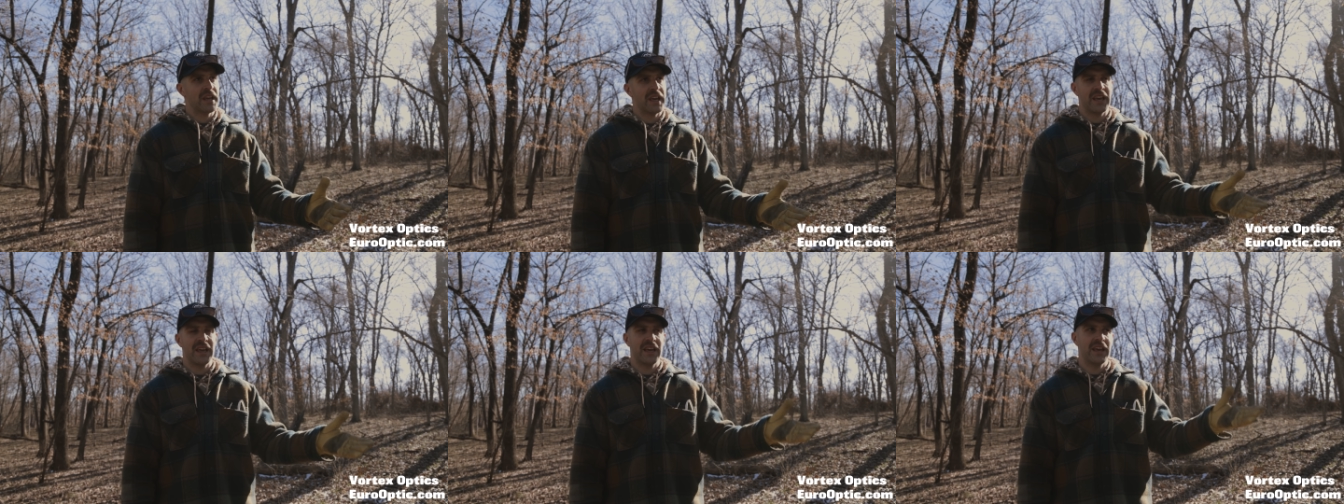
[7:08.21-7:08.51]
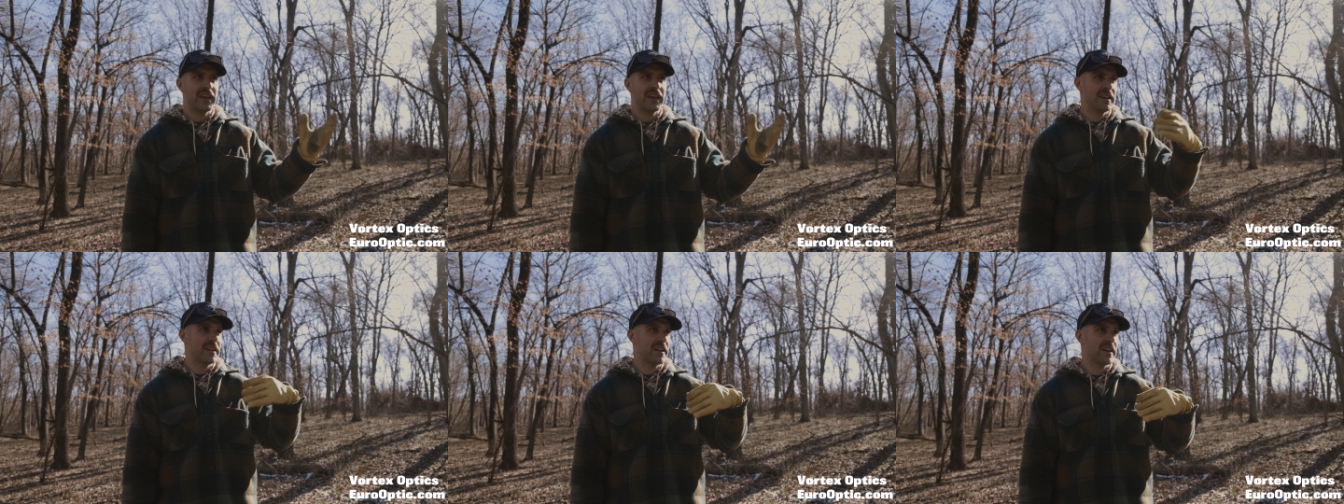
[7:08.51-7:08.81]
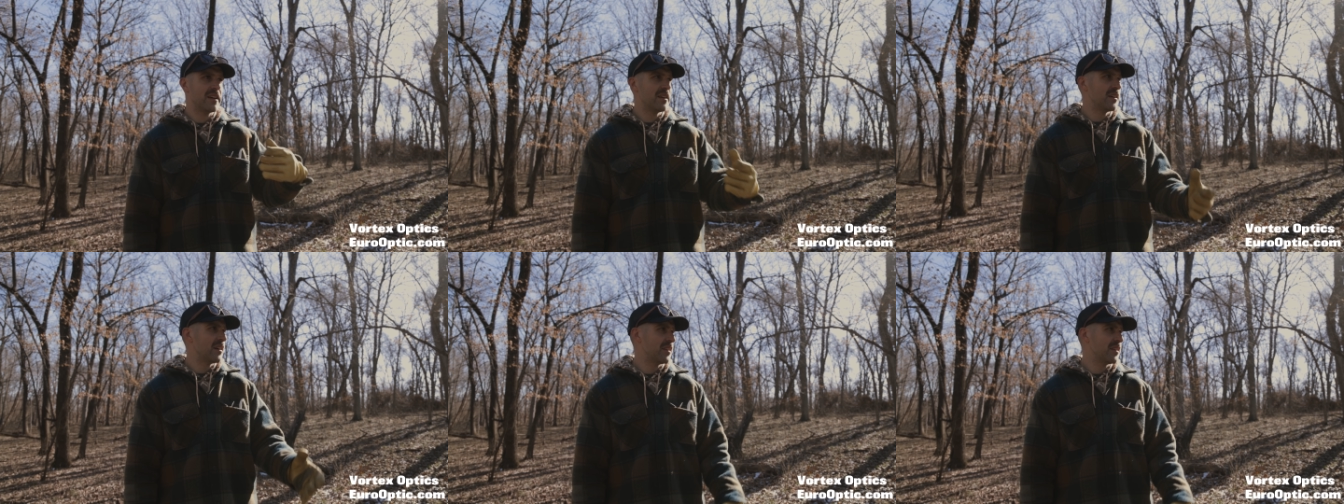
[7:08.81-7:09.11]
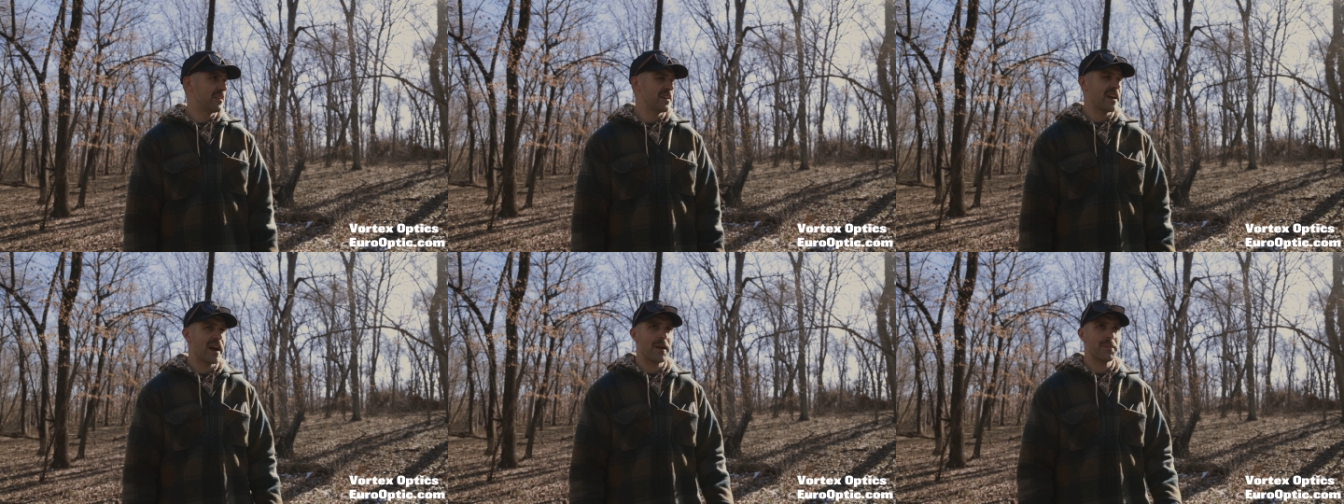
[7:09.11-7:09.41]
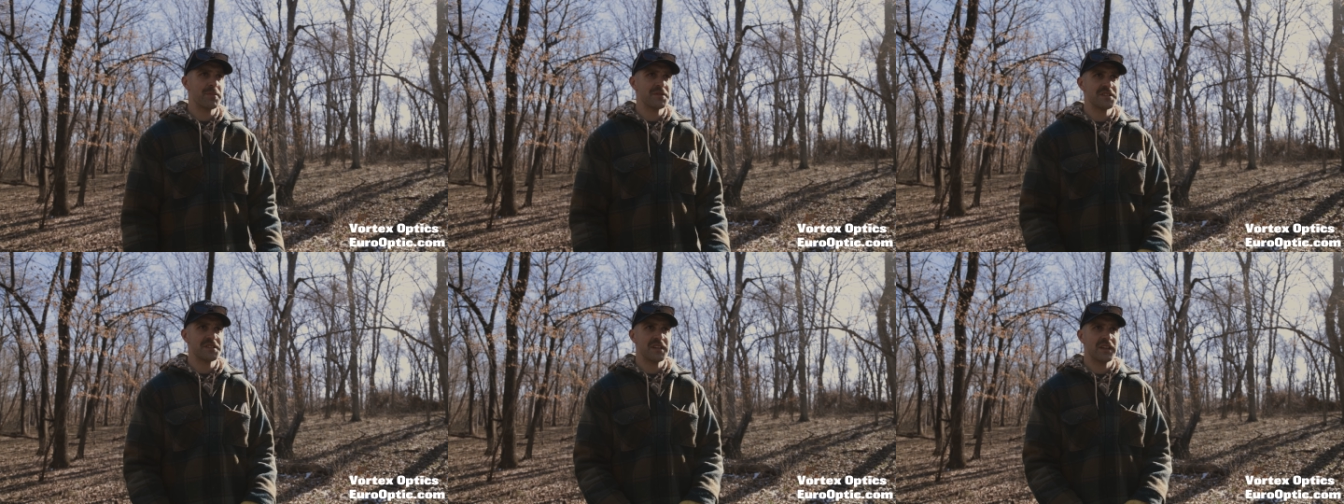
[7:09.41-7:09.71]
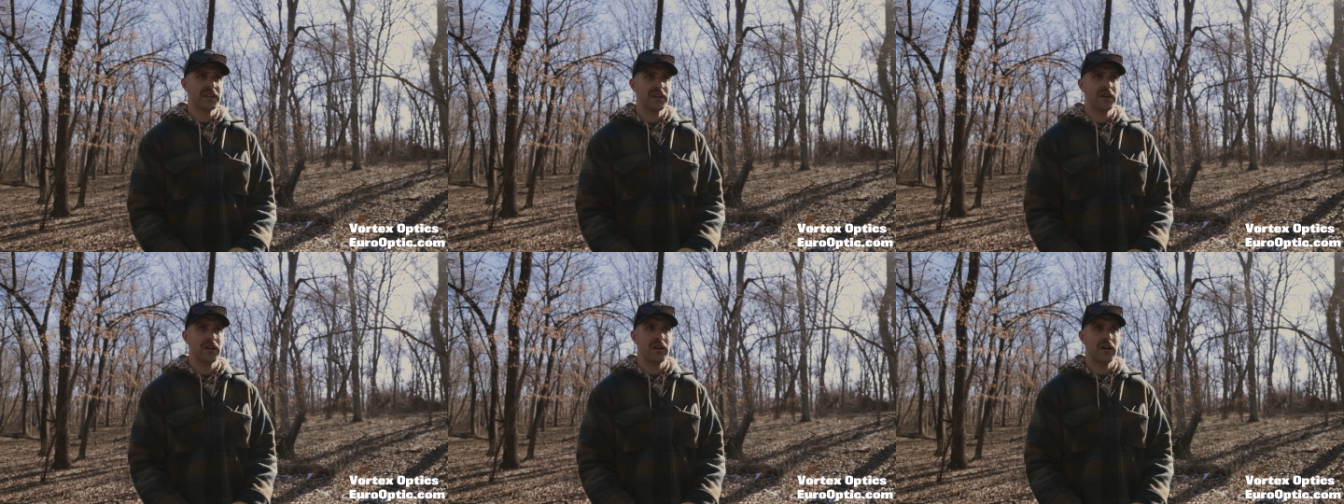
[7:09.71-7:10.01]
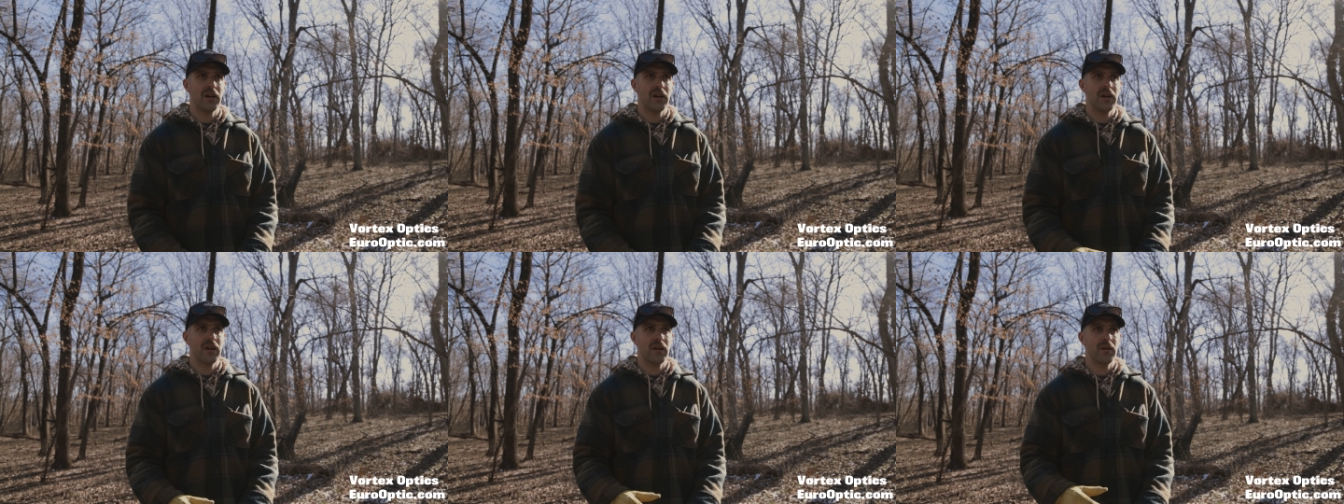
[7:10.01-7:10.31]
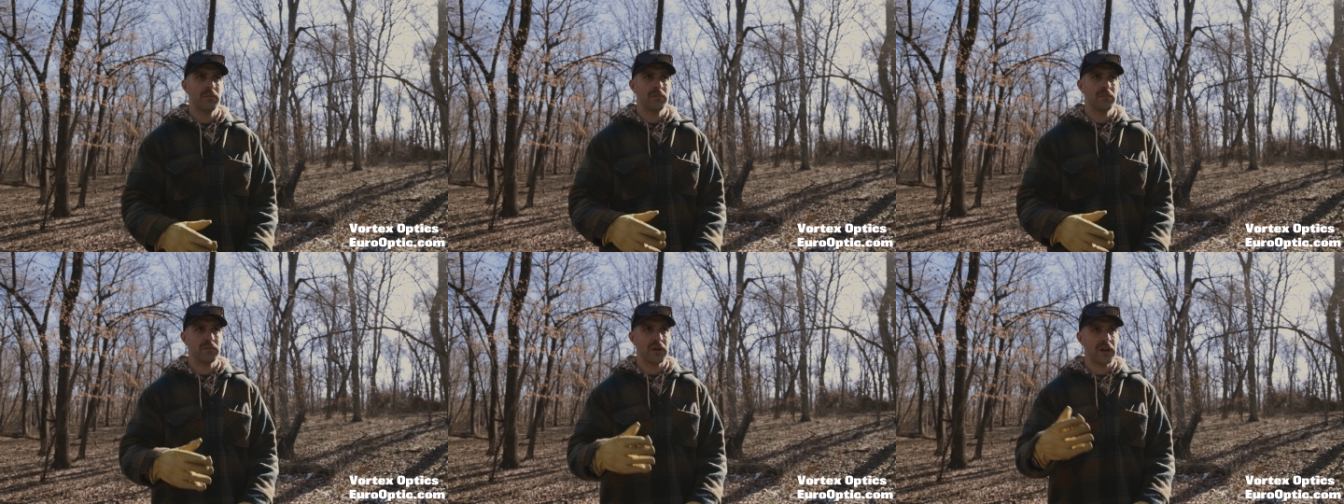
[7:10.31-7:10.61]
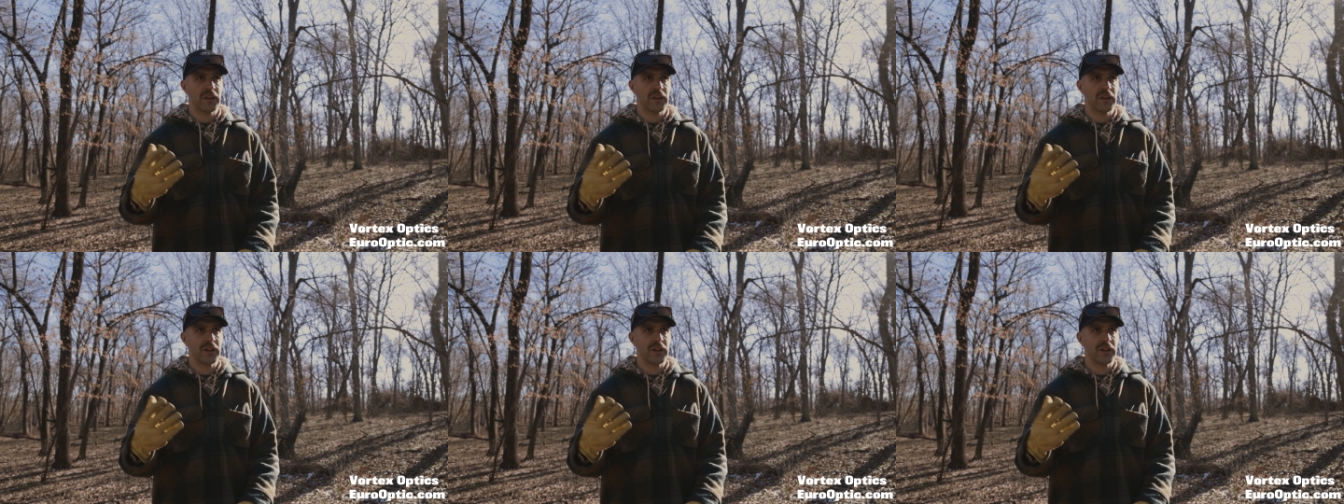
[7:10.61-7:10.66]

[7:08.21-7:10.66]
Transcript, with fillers: and the opposite um,